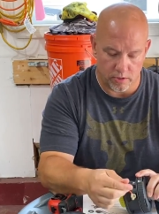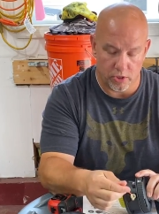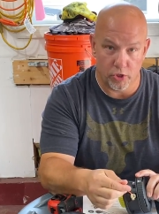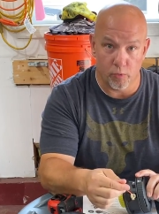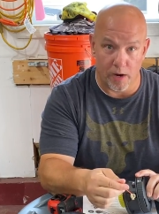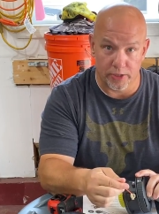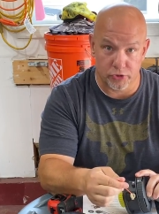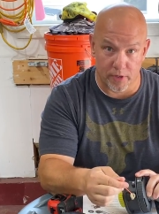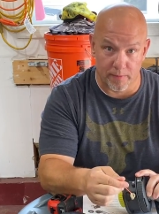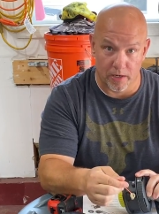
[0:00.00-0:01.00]
you want your
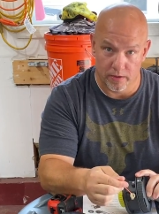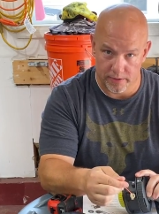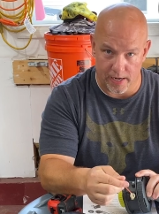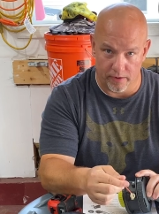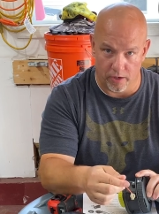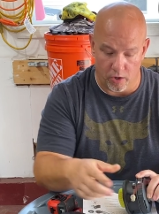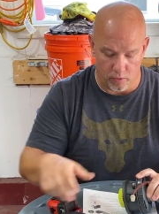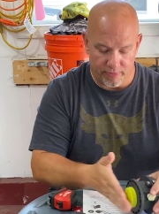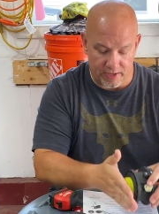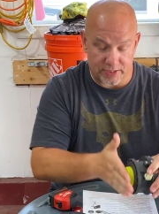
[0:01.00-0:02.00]
trimmer down low.
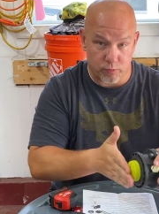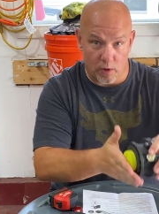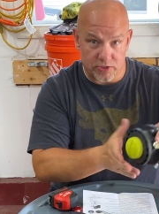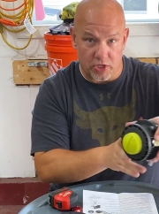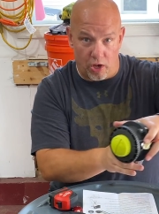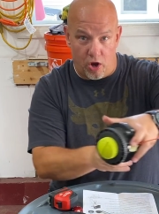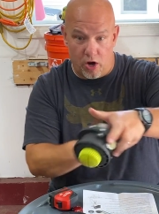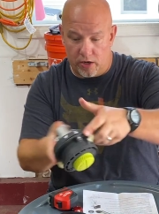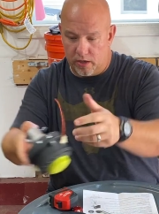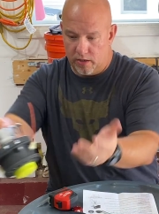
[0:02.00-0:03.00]
This runs
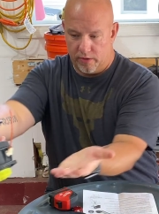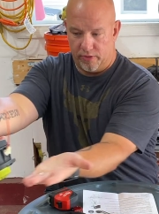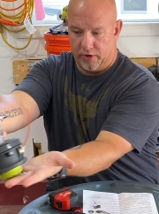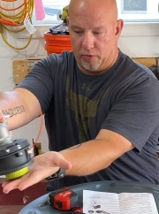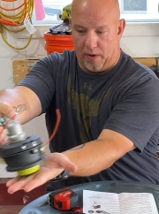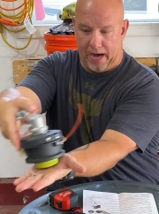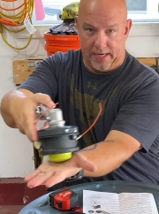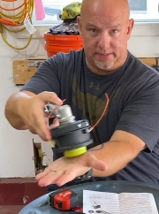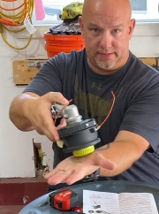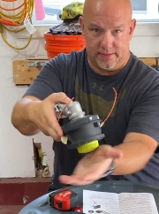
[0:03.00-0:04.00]
along the
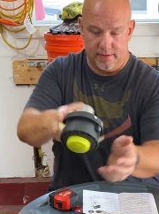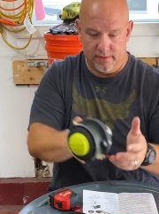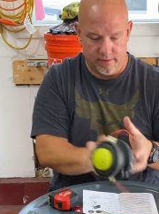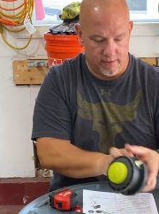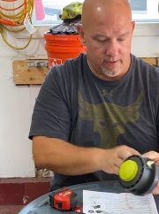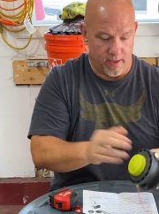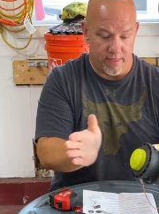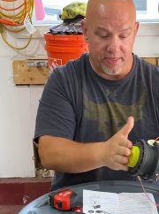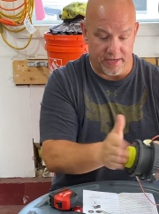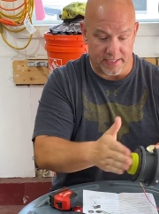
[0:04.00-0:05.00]
grass.
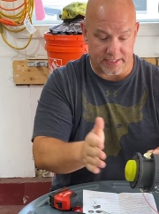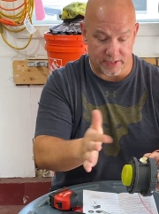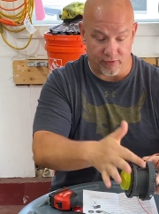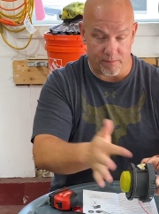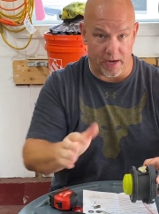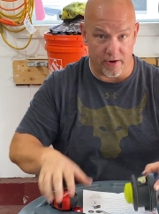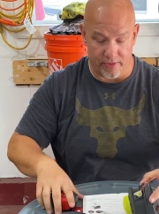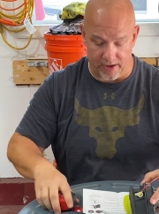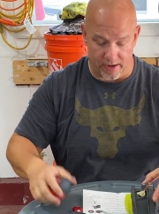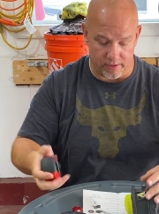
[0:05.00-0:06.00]
The distance from here to
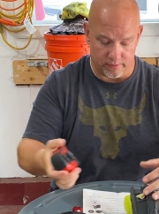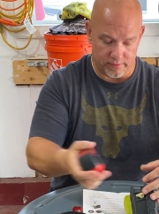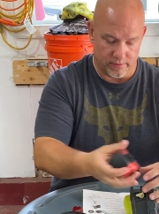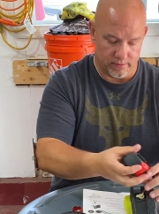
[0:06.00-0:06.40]
there